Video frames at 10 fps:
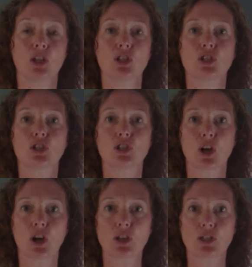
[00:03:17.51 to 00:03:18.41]
to
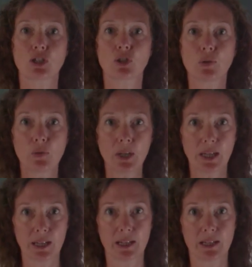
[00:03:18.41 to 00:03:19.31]
start
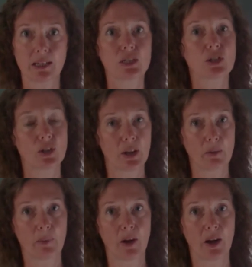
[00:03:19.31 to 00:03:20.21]
tuning in to their
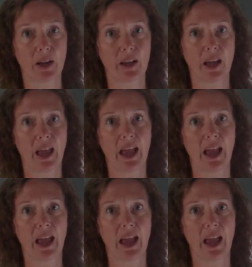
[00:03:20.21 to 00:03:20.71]
body